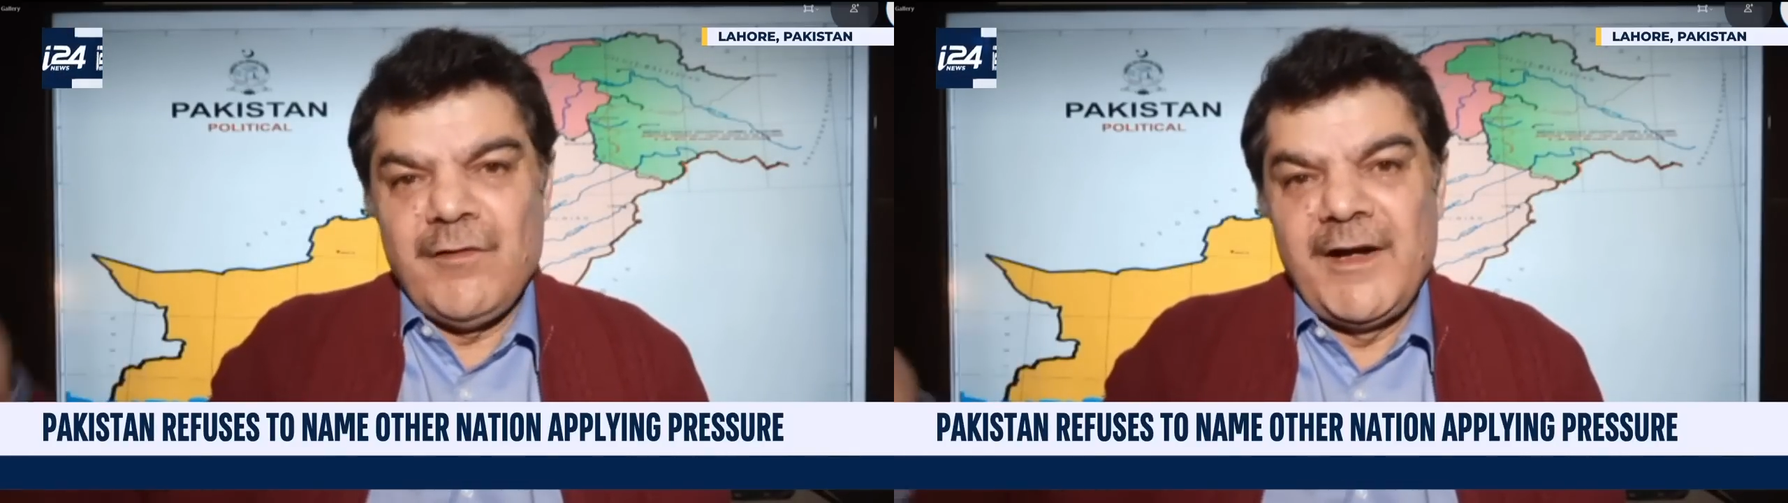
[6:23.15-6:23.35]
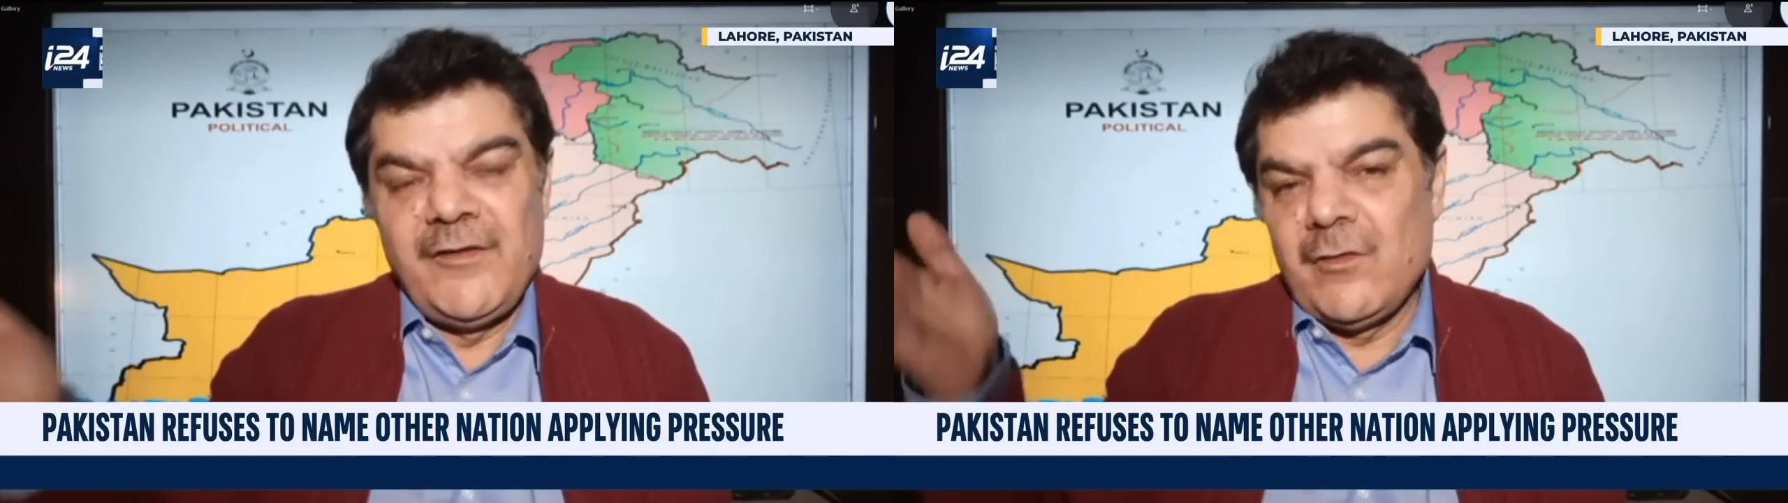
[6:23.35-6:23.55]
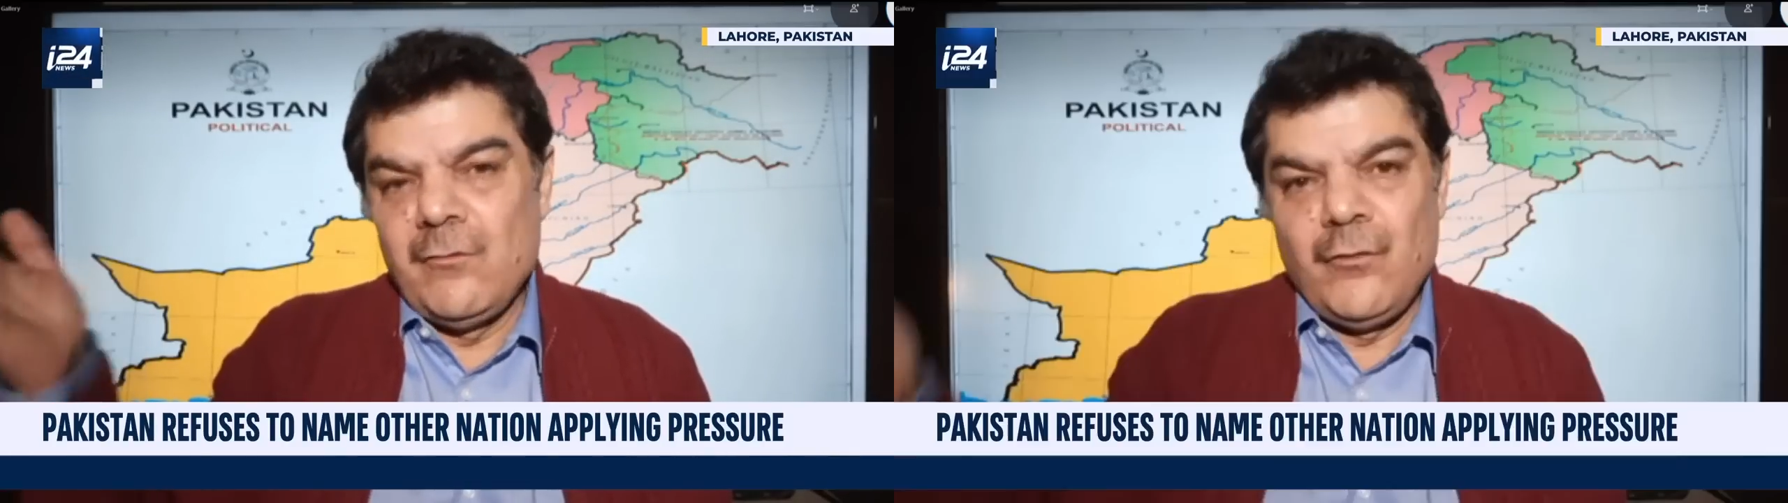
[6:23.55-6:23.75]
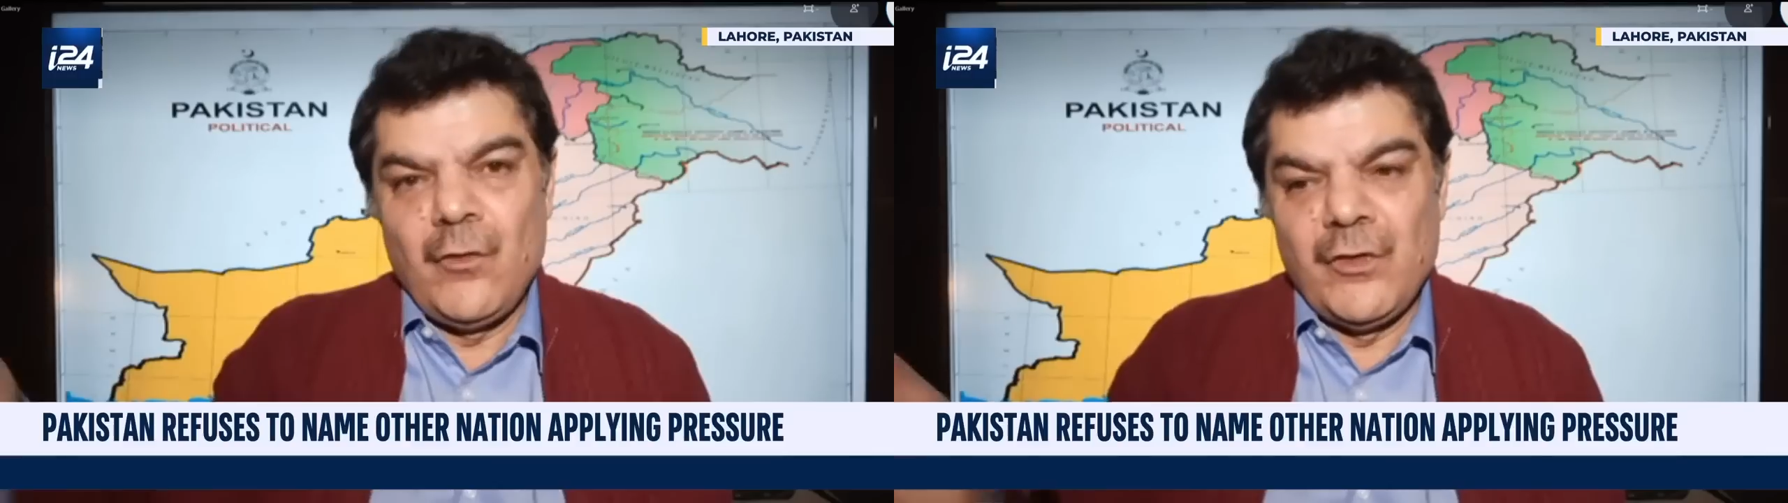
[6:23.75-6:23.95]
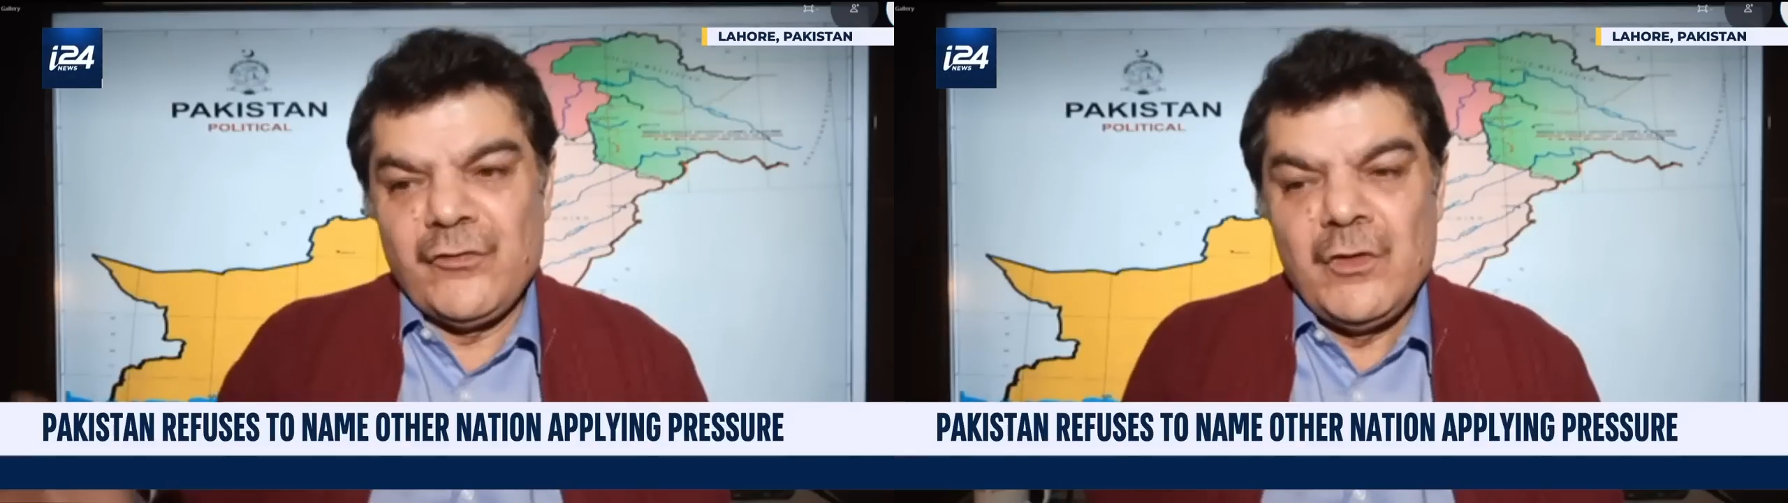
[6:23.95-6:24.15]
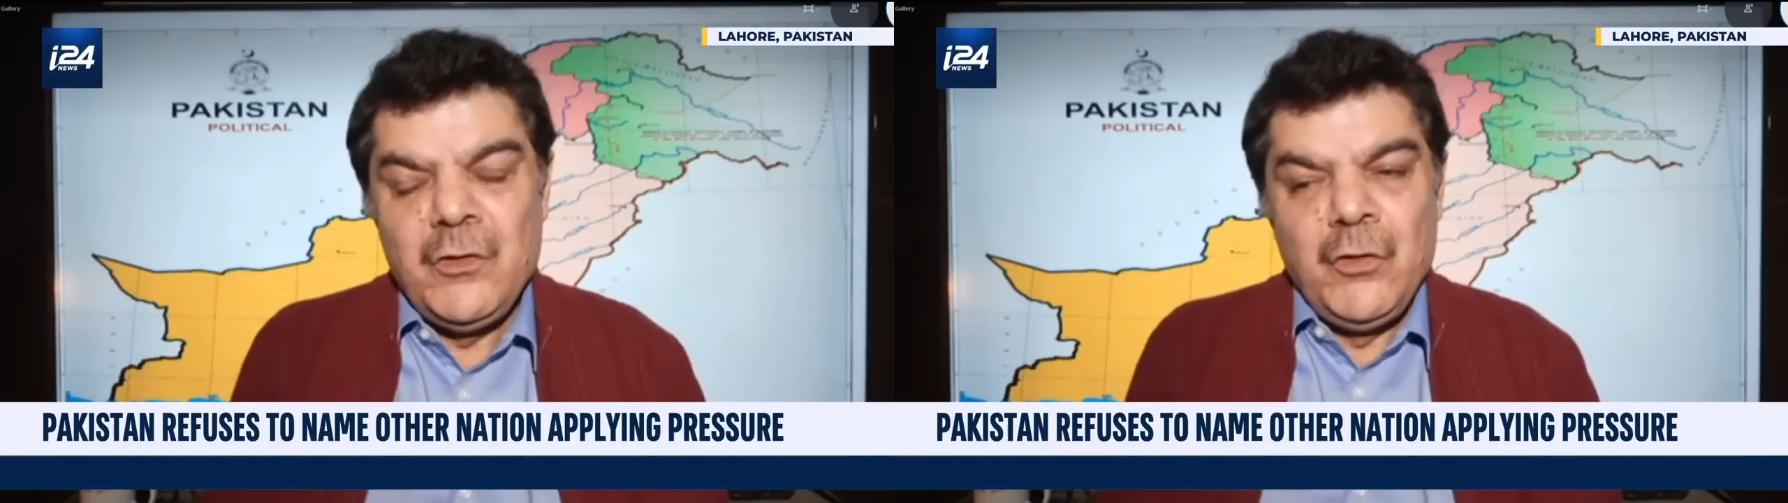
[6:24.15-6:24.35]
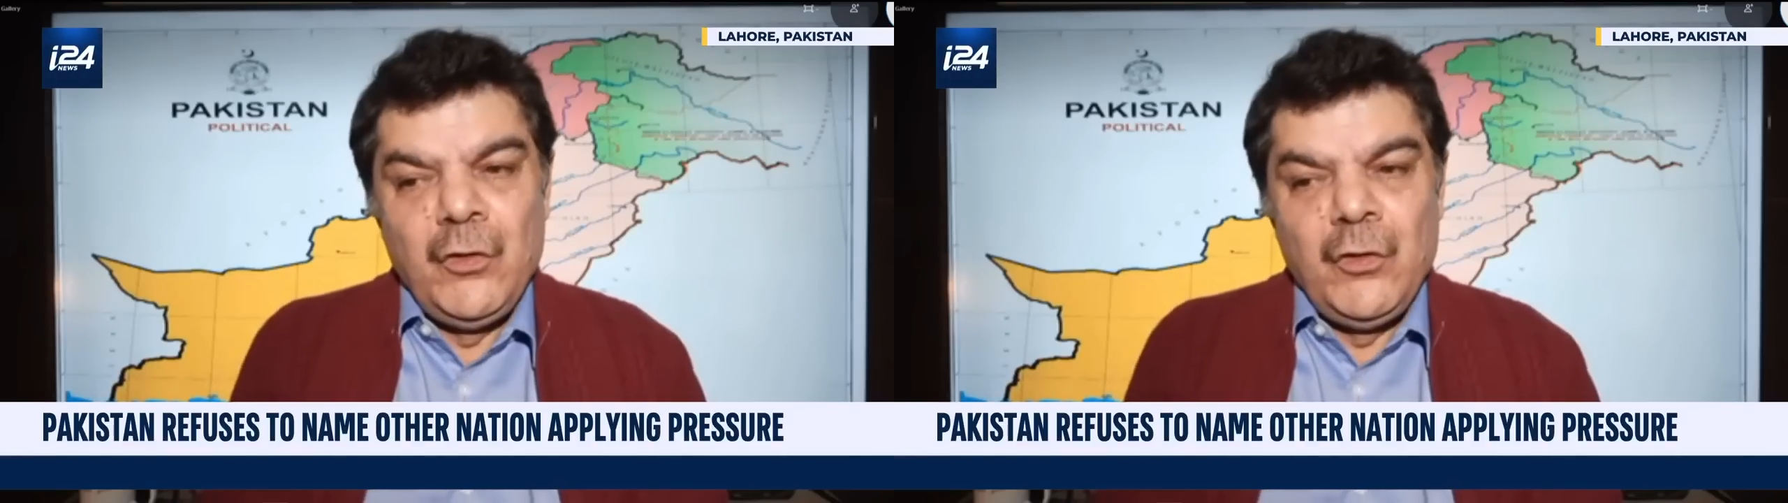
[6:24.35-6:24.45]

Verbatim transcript: fights and wars.